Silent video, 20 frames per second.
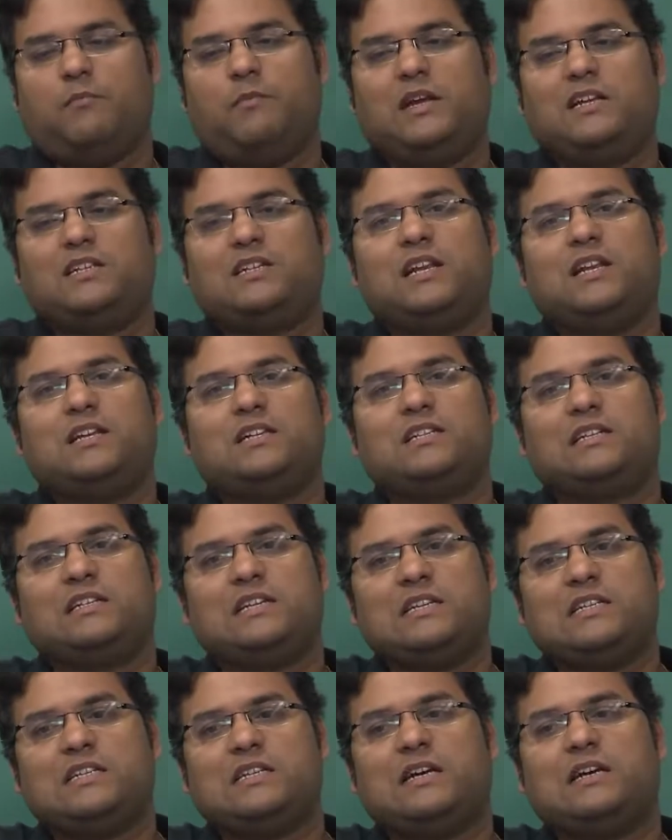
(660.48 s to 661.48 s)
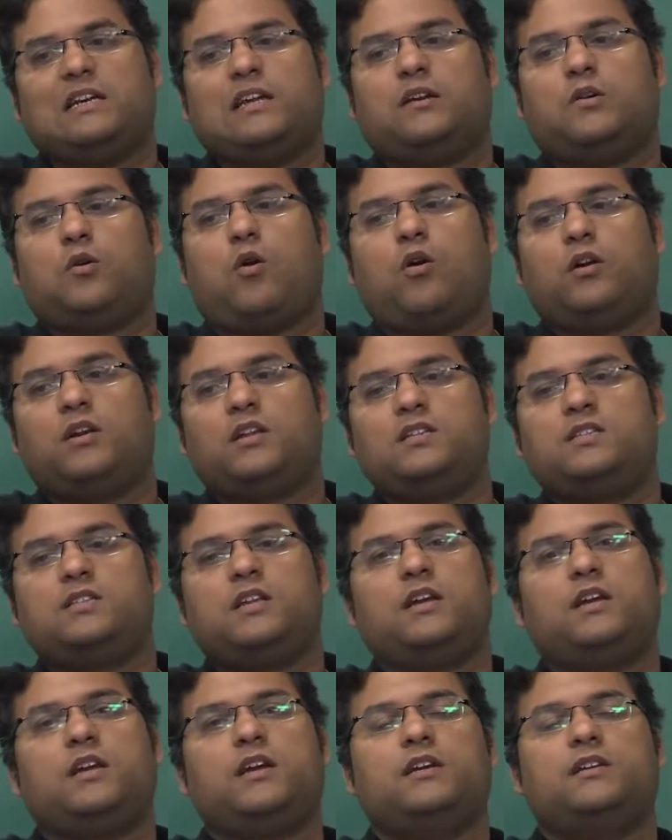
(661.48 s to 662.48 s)
basically suggested that
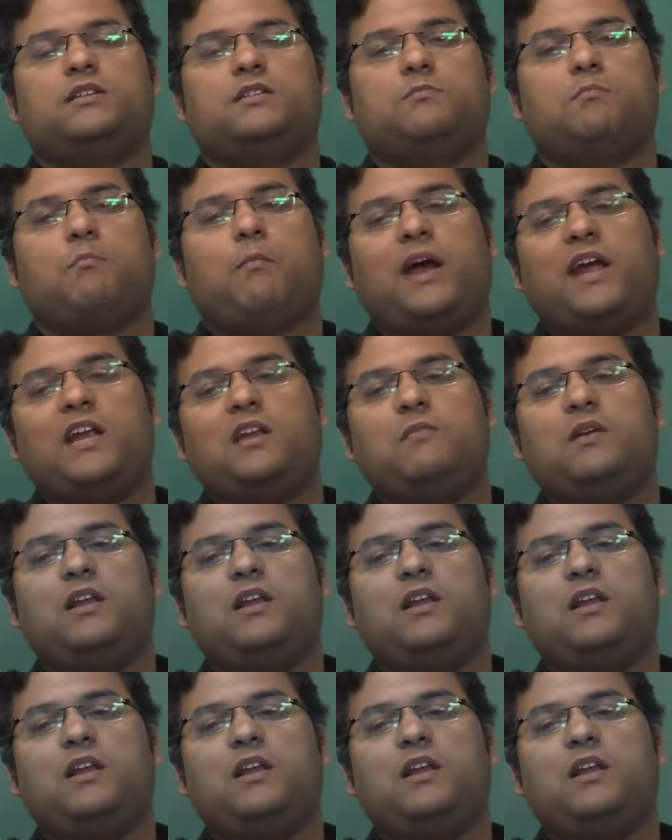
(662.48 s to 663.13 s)
autistic kids might